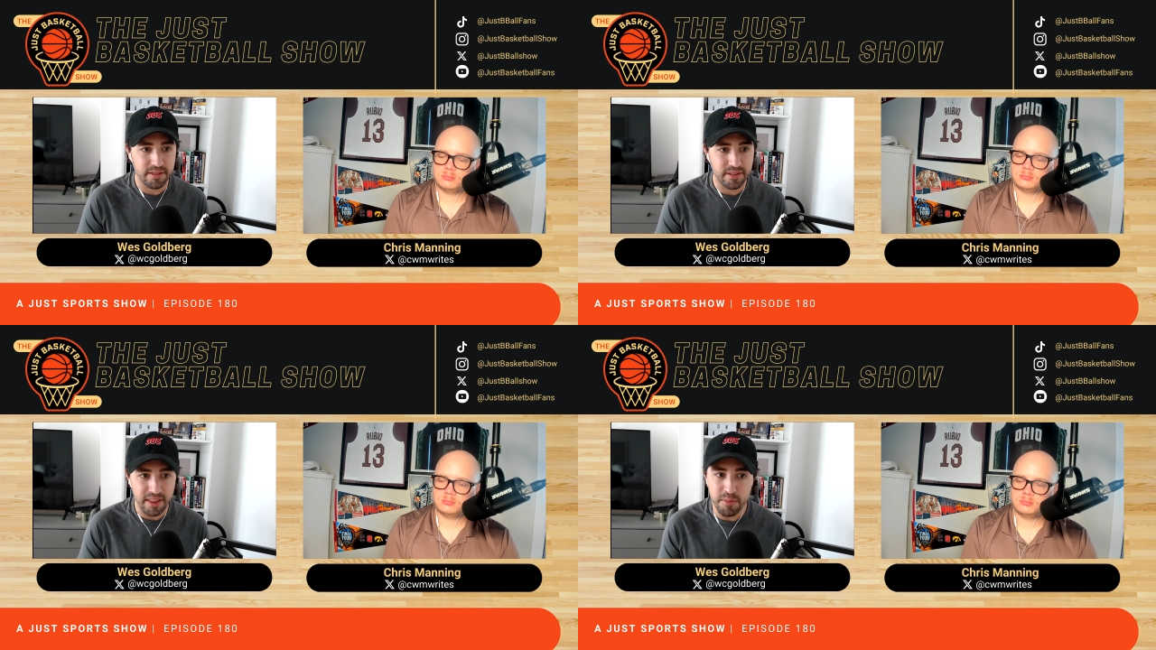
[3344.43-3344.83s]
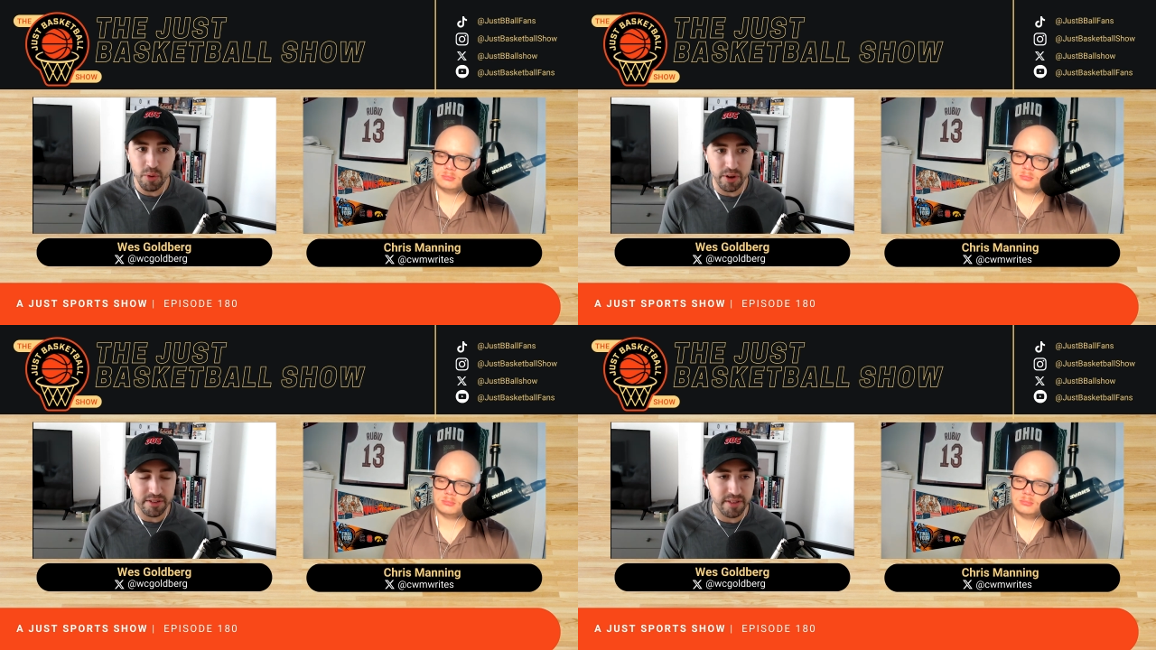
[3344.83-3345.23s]
Speaker 1: Team
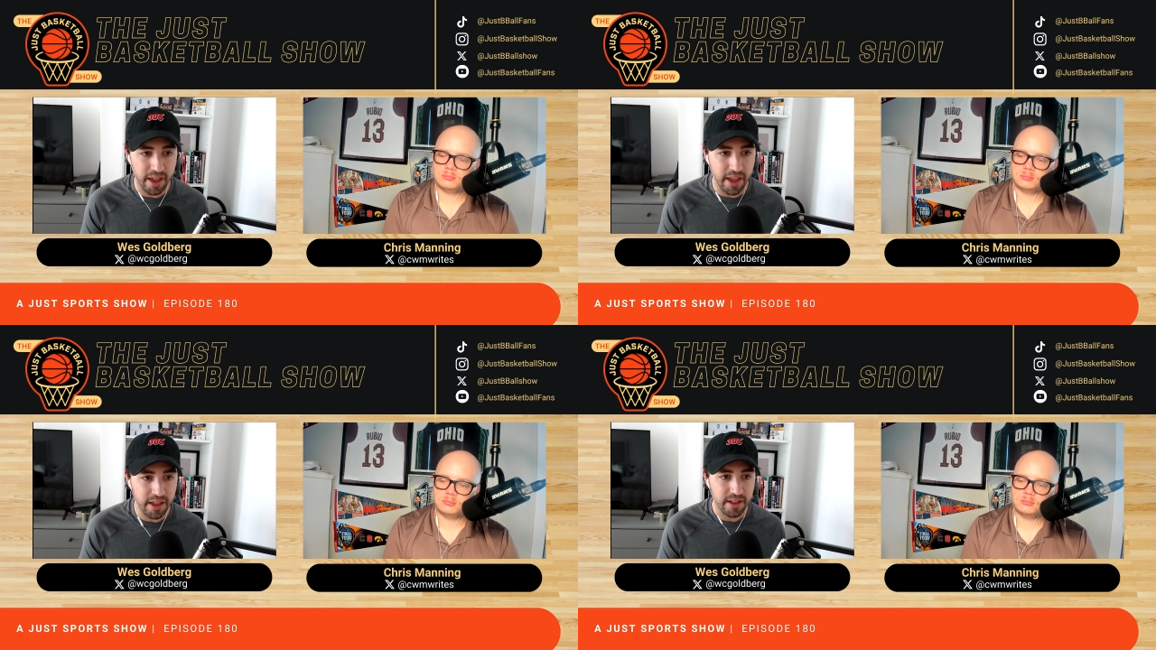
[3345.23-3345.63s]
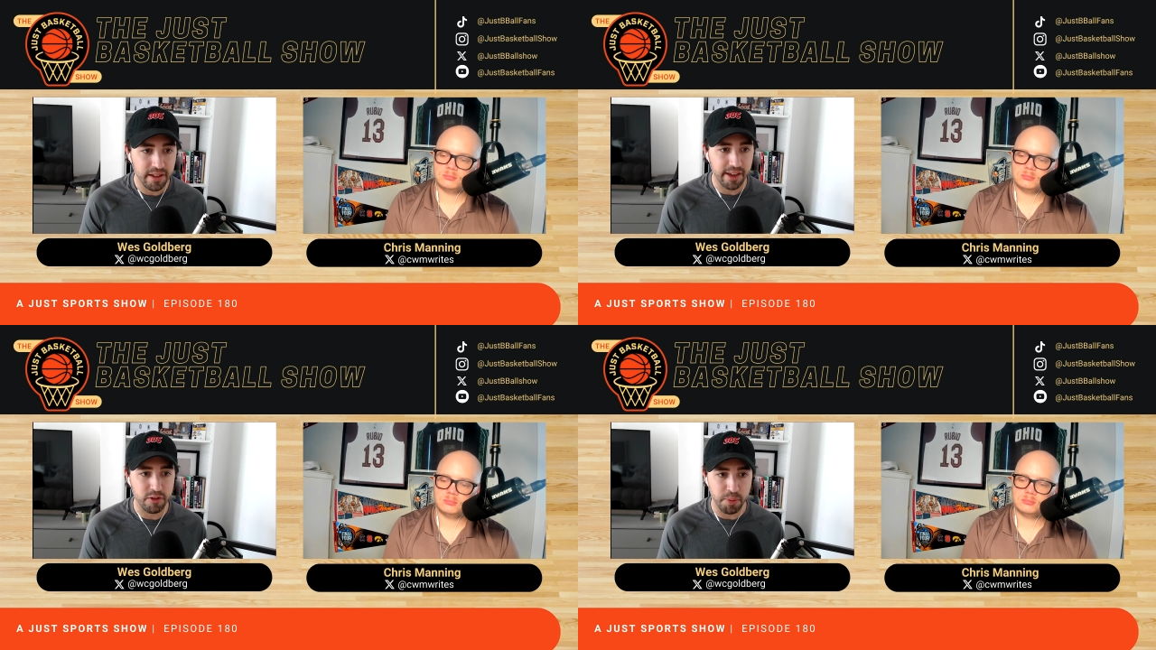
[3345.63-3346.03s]
USA
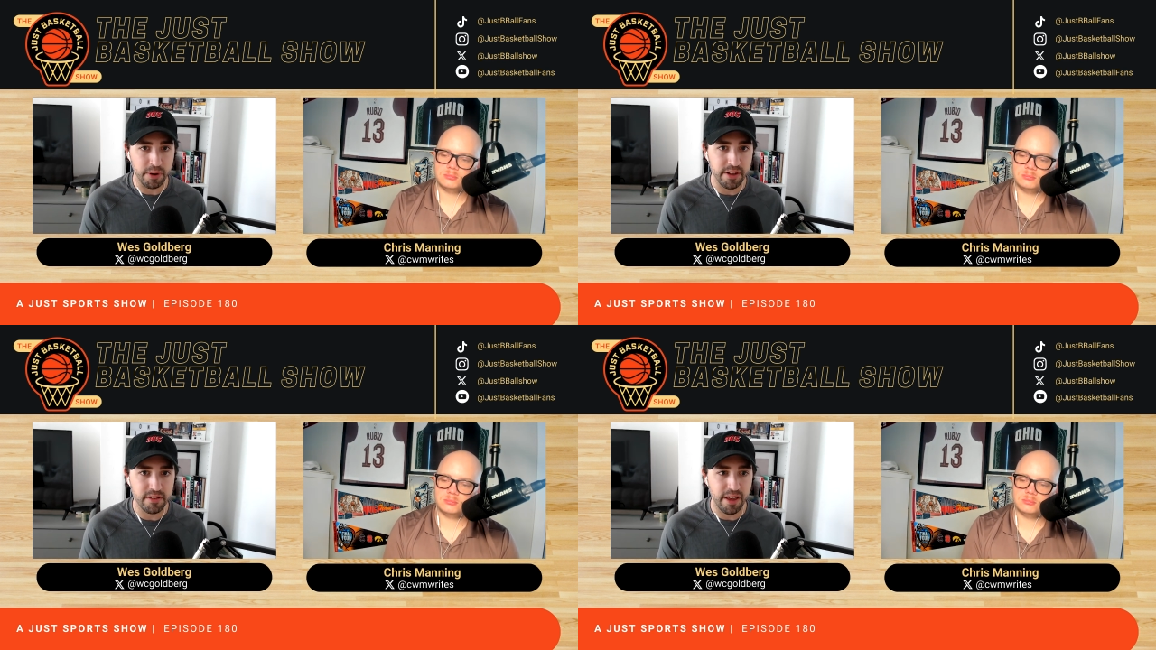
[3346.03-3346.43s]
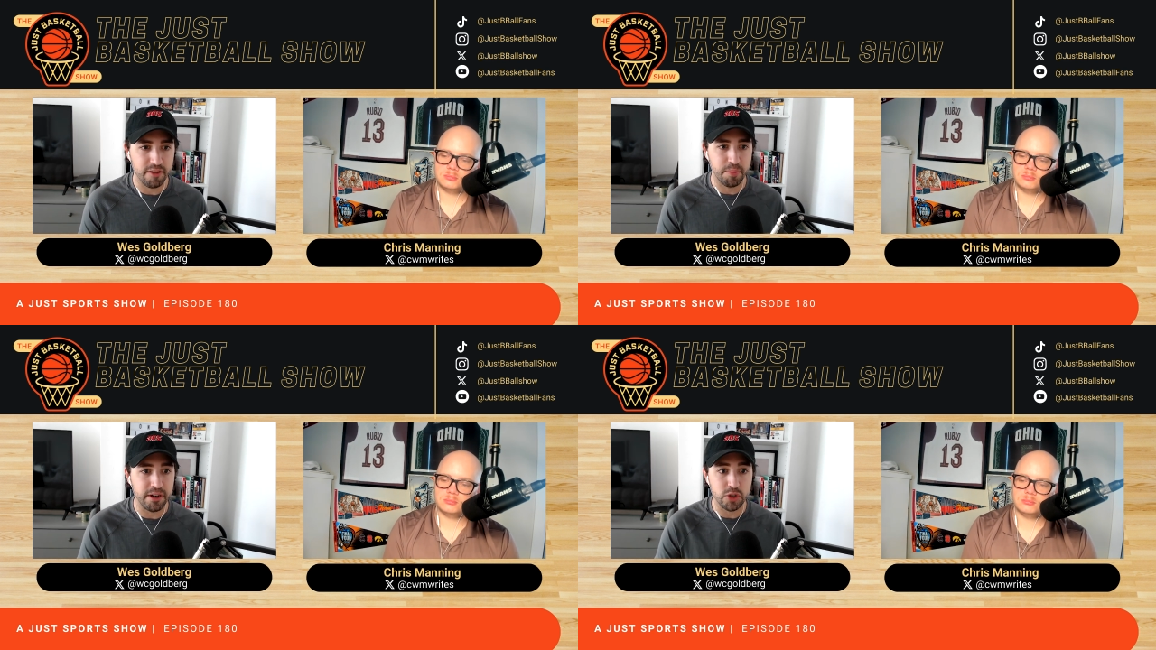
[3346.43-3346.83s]
experience
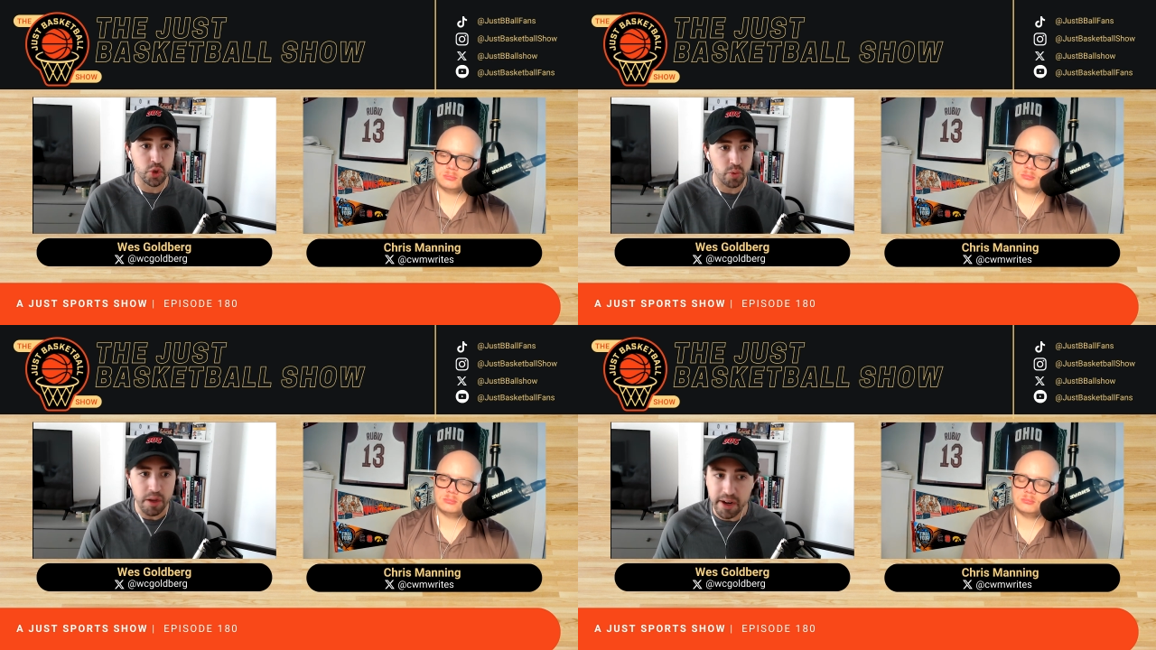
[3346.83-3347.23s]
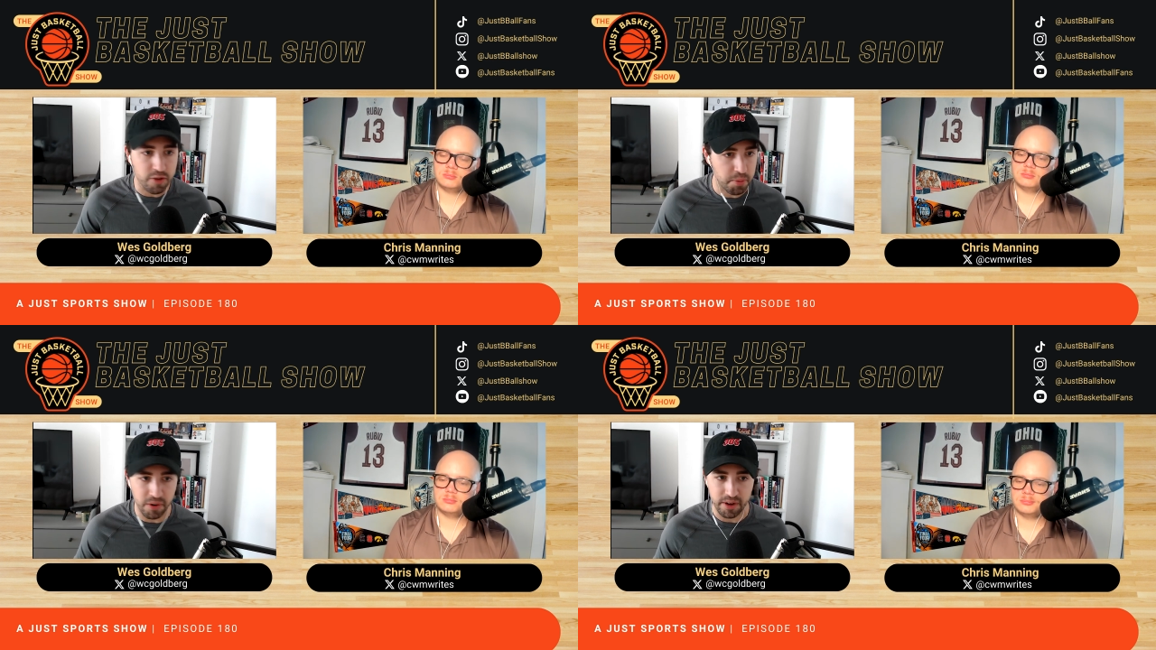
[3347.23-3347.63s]
has been a dream
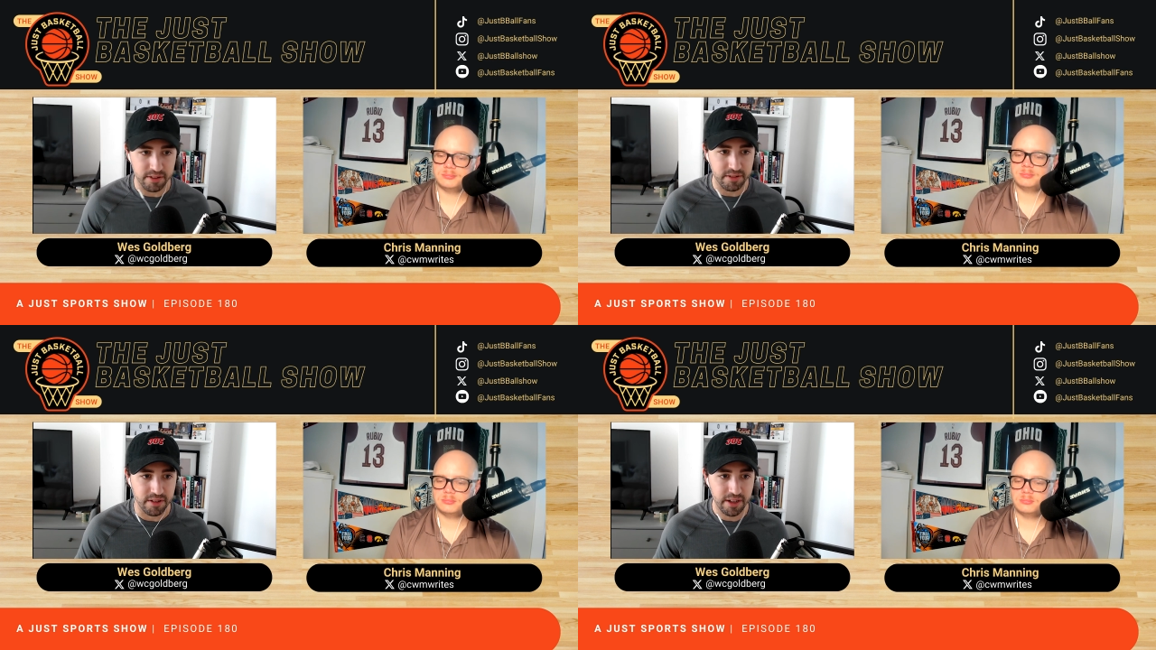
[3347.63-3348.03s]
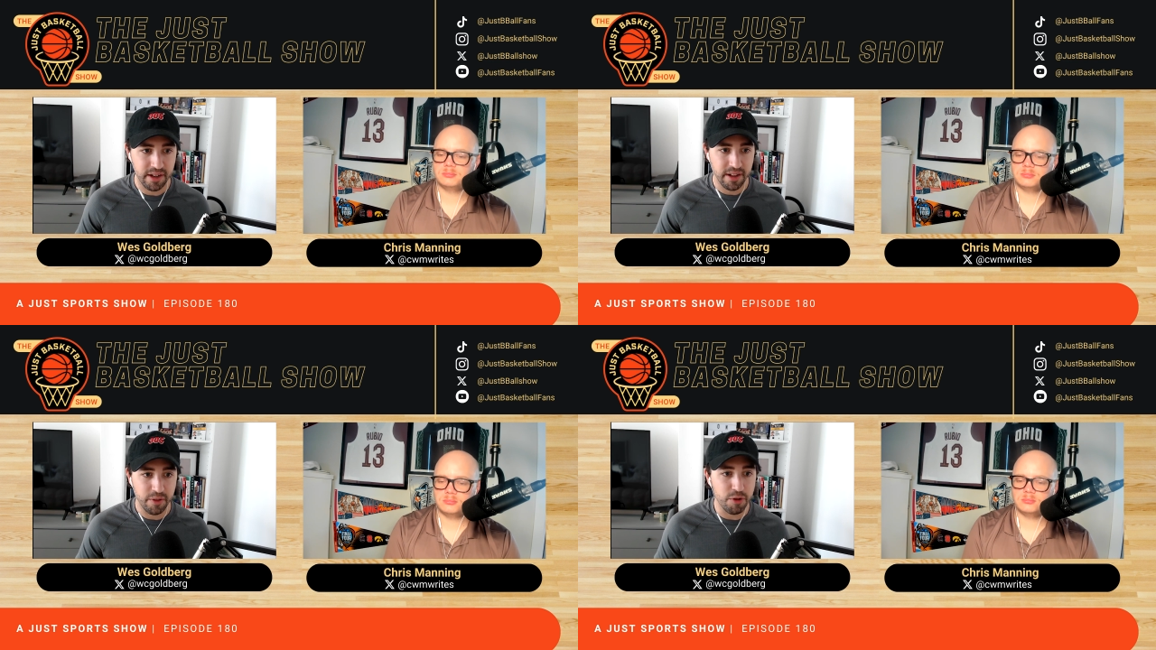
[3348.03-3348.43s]
experience.
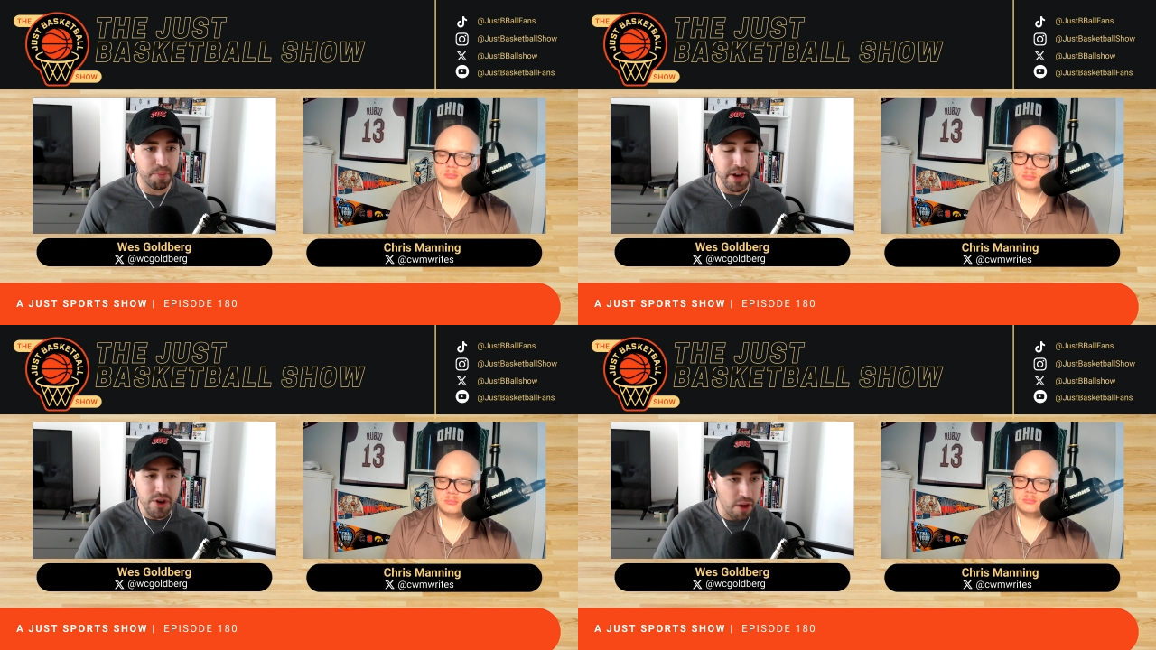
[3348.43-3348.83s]
There has been